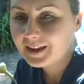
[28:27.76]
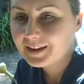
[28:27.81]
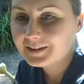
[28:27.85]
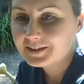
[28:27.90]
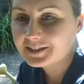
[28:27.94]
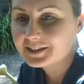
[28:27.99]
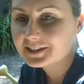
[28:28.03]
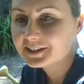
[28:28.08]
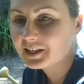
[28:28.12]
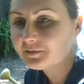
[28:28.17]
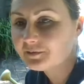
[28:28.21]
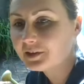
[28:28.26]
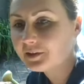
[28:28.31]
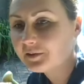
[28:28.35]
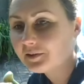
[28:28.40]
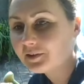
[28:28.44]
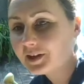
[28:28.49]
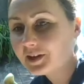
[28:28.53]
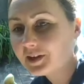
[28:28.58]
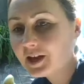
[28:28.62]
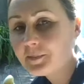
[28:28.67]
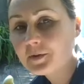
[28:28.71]
Just give it
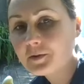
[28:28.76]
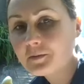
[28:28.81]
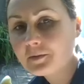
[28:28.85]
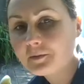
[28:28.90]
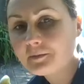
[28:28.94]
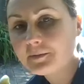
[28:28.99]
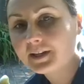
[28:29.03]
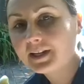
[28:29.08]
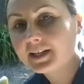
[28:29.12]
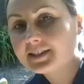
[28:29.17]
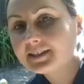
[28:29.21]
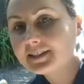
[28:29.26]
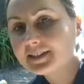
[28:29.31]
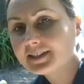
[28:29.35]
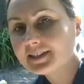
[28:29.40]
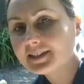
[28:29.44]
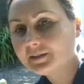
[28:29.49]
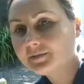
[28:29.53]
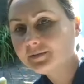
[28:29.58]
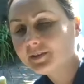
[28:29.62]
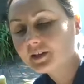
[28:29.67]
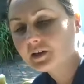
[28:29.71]
a couple more minutes to
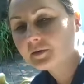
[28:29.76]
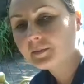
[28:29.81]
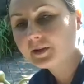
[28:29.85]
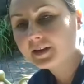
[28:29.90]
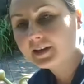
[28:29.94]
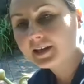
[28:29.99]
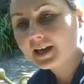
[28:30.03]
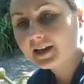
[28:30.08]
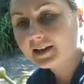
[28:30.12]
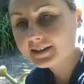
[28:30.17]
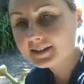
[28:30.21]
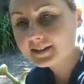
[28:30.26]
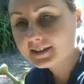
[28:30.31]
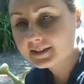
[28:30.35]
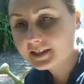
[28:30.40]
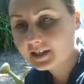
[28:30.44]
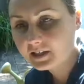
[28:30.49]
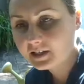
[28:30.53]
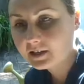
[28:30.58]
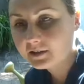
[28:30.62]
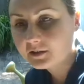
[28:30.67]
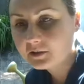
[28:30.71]
see if anybody has
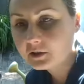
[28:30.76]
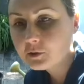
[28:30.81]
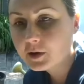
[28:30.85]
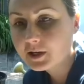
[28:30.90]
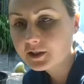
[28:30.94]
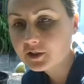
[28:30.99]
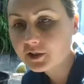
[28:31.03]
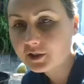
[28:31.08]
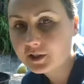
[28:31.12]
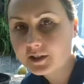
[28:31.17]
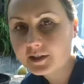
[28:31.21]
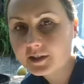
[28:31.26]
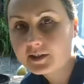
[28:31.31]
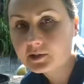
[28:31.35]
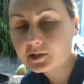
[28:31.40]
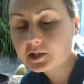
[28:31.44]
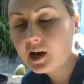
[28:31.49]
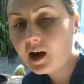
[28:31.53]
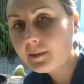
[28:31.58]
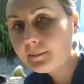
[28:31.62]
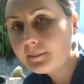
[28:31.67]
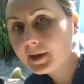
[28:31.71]
any other questions
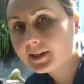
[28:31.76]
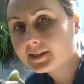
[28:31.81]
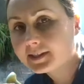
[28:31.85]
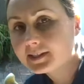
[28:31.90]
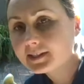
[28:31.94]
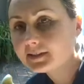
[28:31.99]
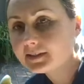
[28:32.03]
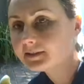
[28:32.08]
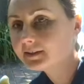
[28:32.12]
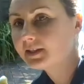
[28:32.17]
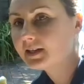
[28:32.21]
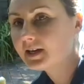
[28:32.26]
or comments.